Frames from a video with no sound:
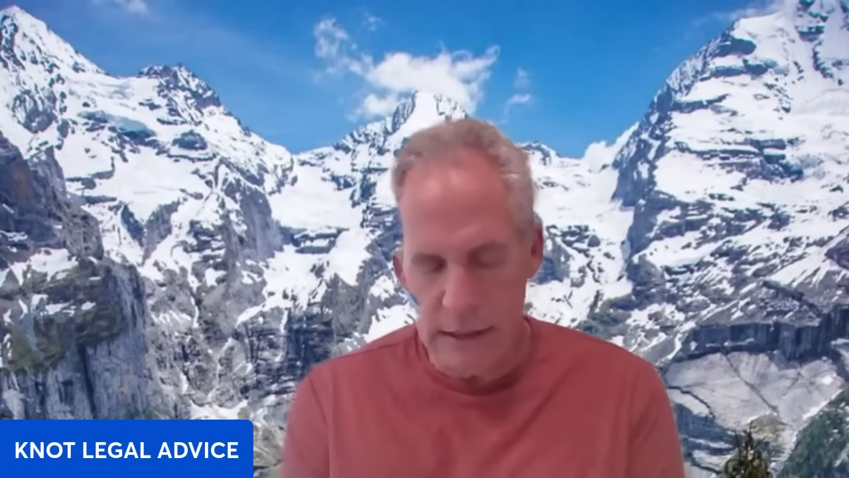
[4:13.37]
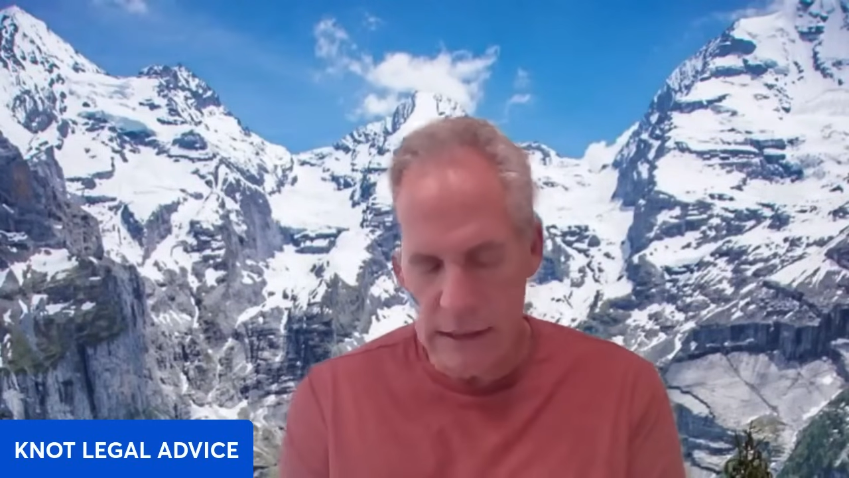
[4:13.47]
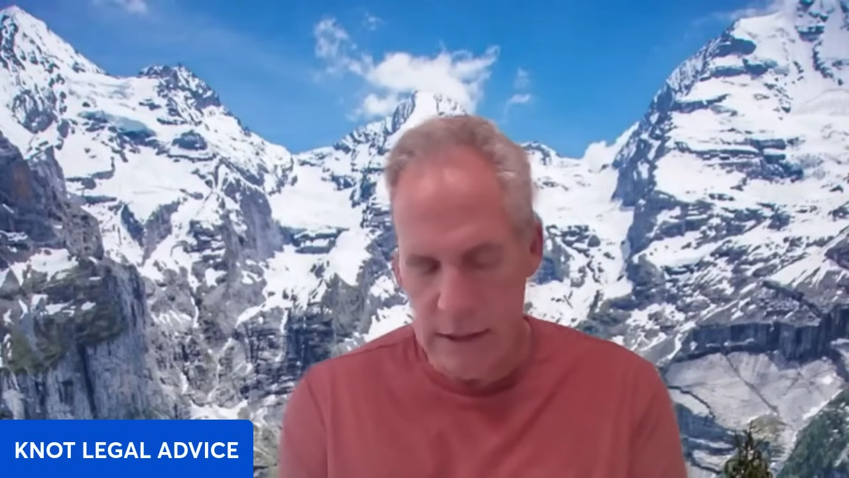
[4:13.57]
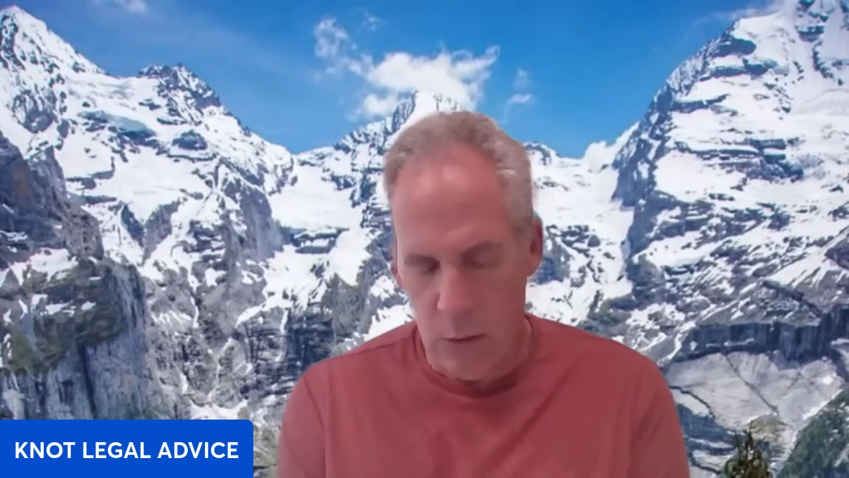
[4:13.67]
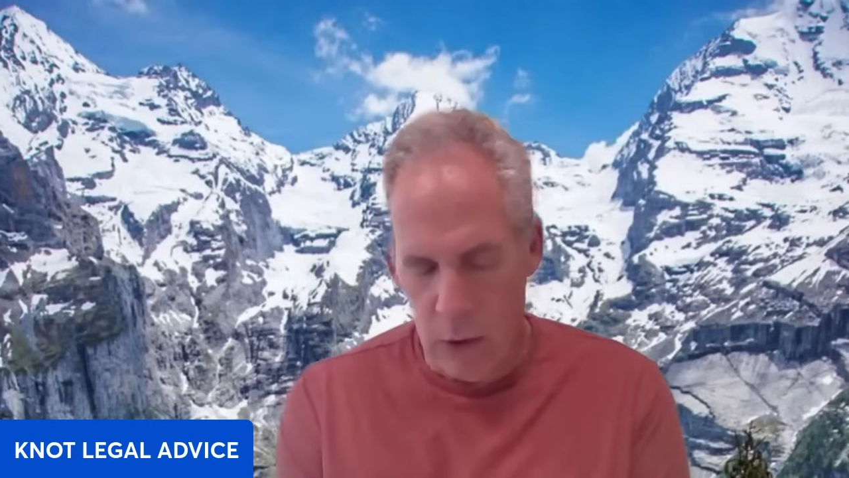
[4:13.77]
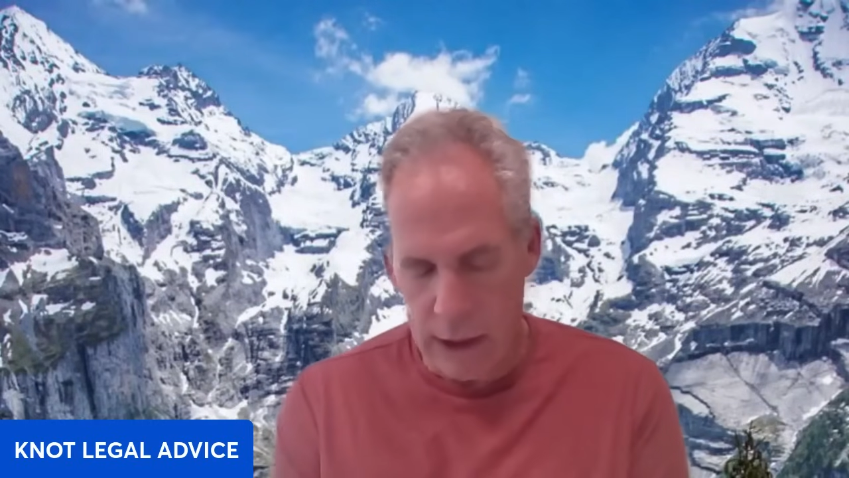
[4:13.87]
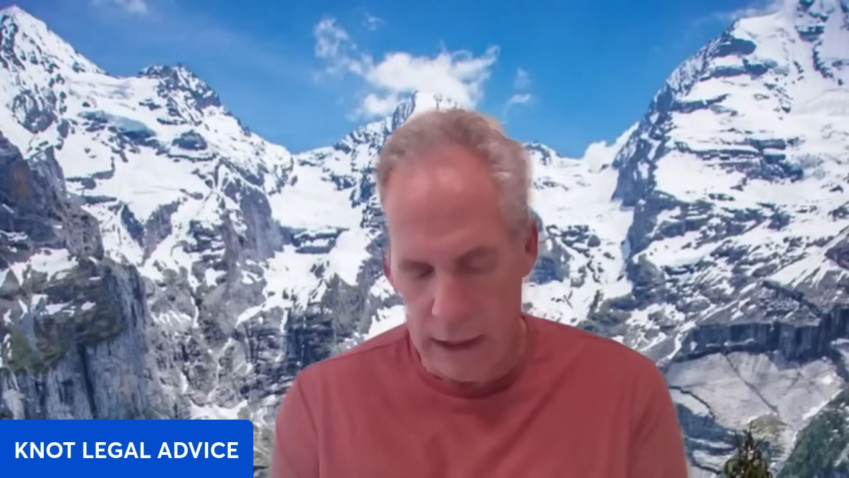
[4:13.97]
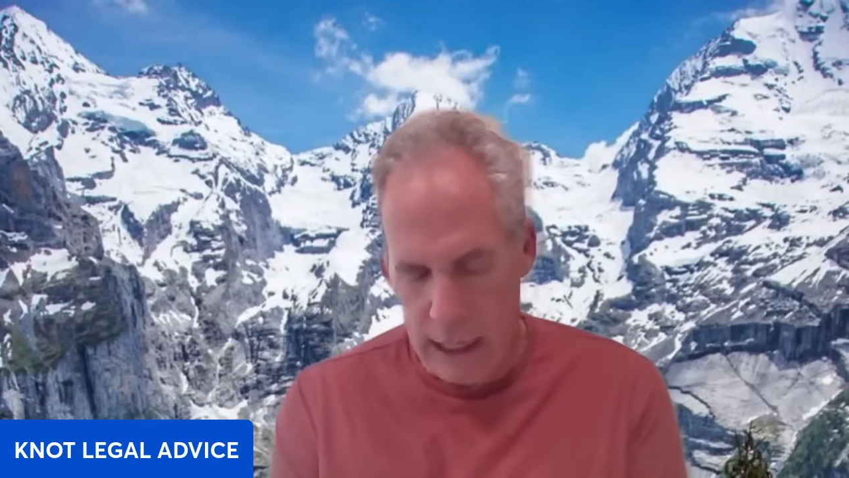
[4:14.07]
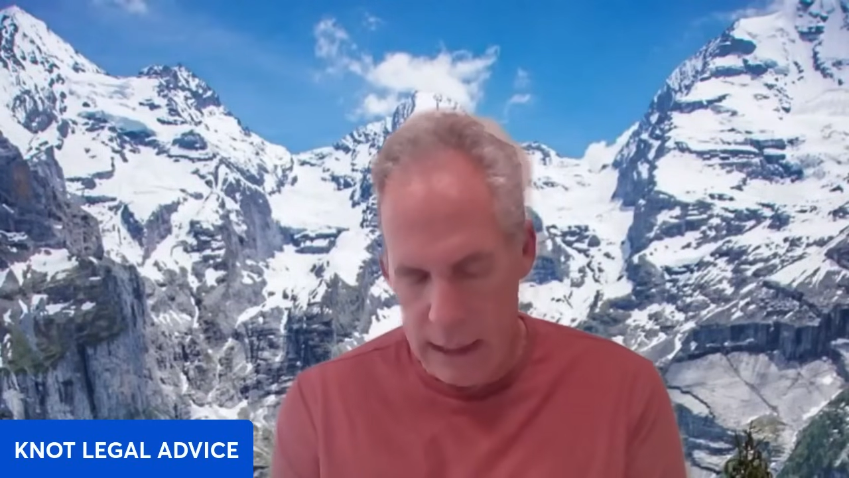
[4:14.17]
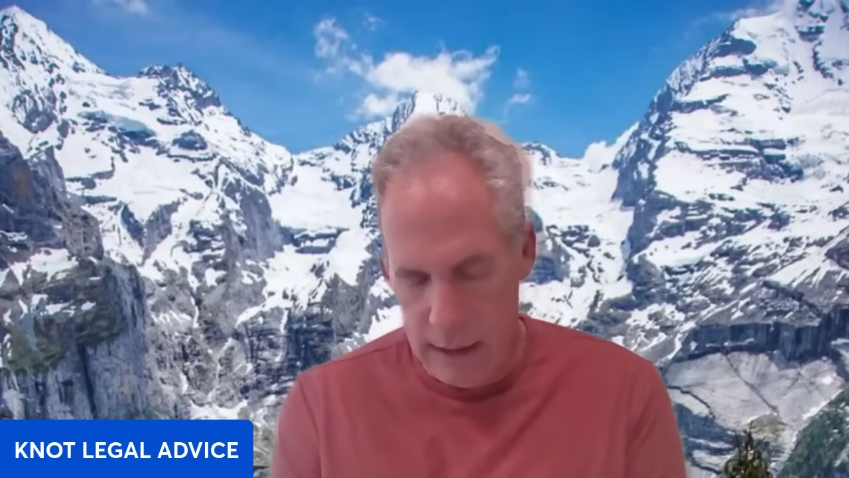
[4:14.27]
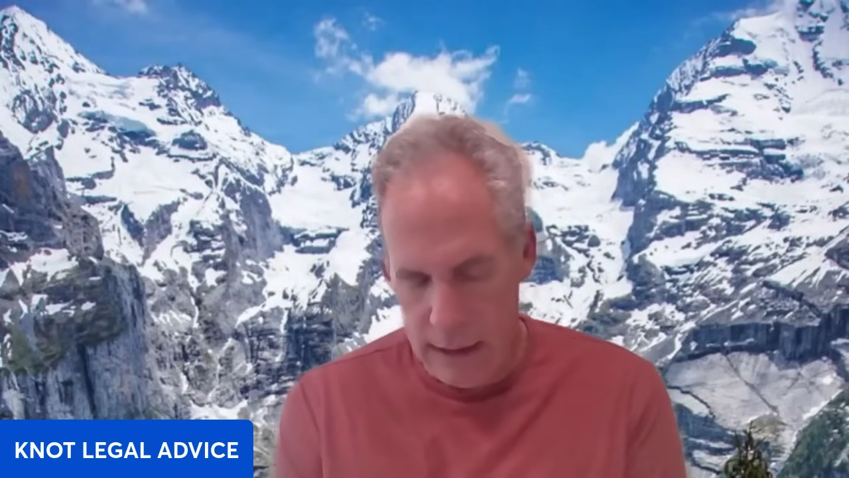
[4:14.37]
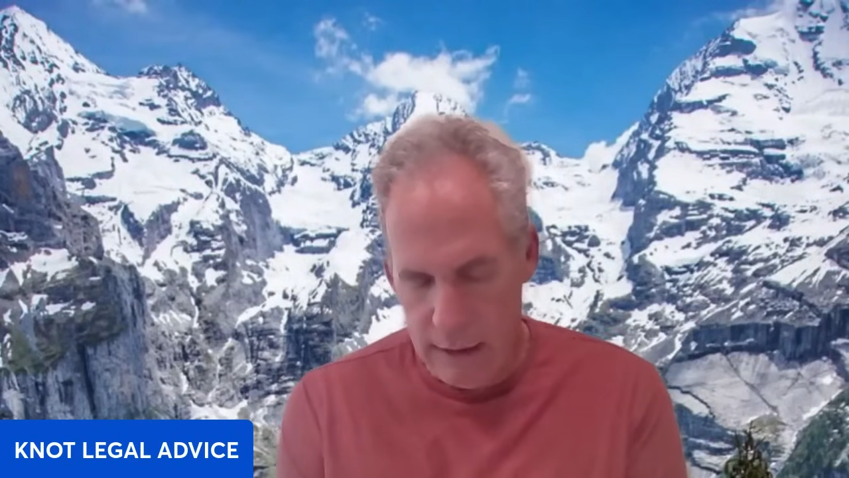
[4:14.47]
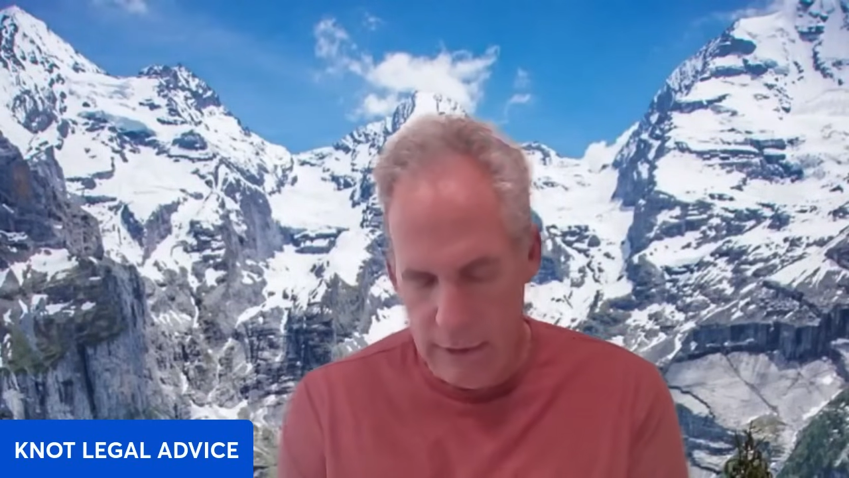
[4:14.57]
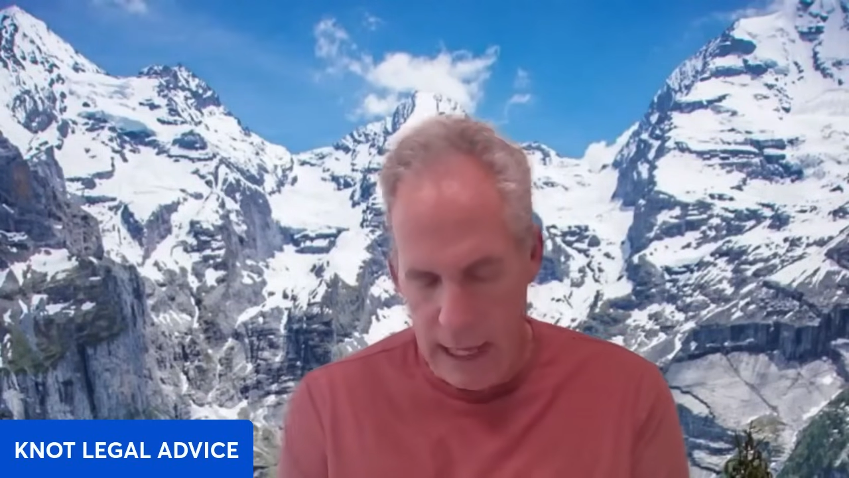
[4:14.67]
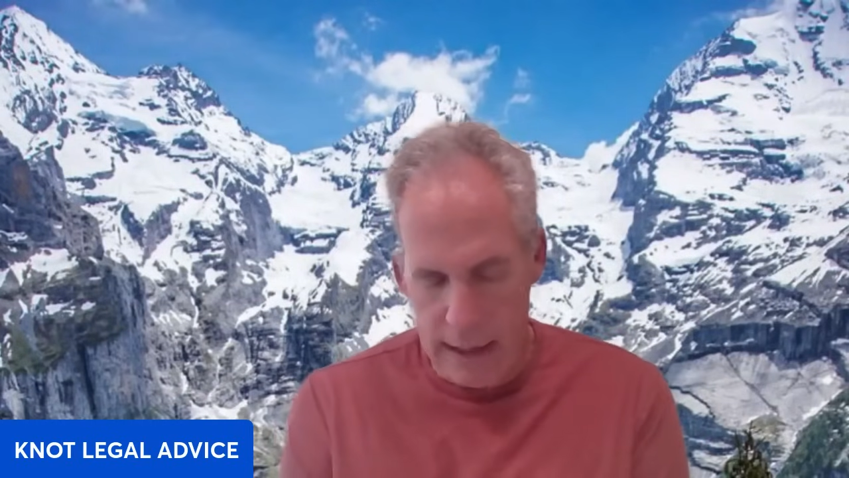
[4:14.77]
and still working on,
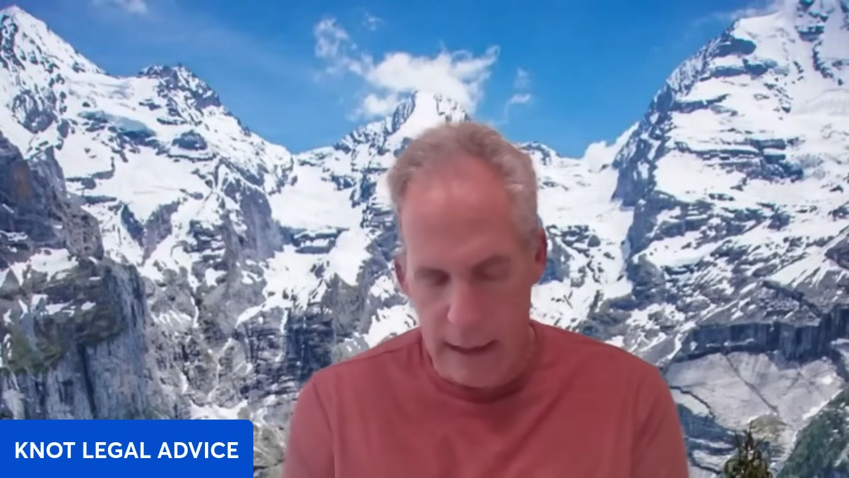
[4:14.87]
on that.